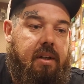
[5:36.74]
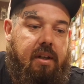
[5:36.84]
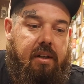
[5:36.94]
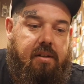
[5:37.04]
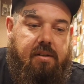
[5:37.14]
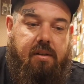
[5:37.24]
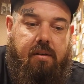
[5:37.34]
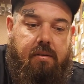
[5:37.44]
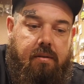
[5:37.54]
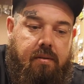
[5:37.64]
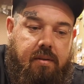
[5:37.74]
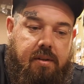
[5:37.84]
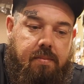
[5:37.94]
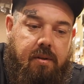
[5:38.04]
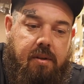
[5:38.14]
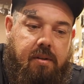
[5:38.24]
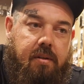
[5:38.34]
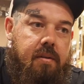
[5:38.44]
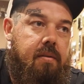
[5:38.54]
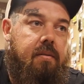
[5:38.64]
and just go through and just put a
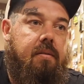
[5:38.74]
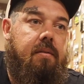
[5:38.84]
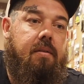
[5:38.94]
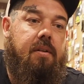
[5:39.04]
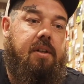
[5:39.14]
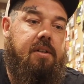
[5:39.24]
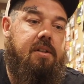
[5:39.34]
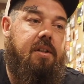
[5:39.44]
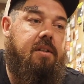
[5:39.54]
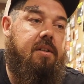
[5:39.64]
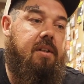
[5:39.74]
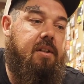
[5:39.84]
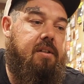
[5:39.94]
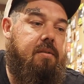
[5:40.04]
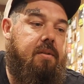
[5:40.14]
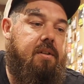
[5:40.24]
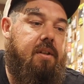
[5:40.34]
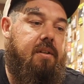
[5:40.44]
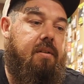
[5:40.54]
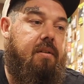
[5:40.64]
dot on each section next to each
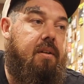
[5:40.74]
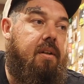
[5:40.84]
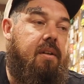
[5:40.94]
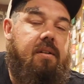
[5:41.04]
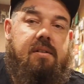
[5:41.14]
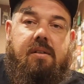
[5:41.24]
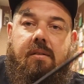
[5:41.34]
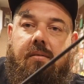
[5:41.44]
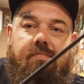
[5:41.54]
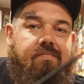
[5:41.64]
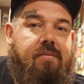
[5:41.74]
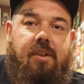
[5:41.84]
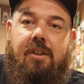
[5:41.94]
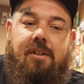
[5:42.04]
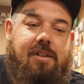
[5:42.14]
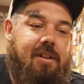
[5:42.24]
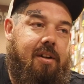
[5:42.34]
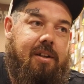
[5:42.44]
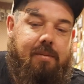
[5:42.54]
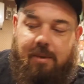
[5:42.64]
other, so you can just
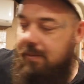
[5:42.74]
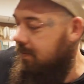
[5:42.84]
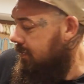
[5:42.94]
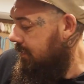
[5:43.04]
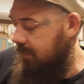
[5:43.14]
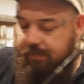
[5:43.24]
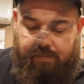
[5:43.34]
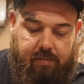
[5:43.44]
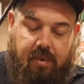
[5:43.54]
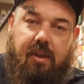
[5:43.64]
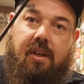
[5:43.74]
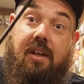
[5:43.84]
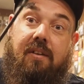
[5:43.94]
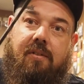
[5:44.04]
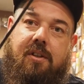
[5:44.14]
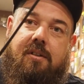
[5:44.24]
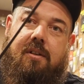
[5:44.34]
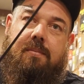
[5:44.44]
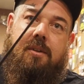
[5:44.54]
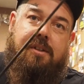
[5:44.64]
line them up. every
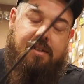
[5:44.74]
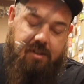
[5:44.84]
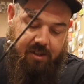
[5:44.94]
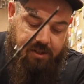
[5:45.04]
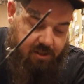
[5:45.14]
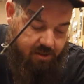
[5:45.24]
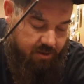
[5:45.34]
time nice and easy.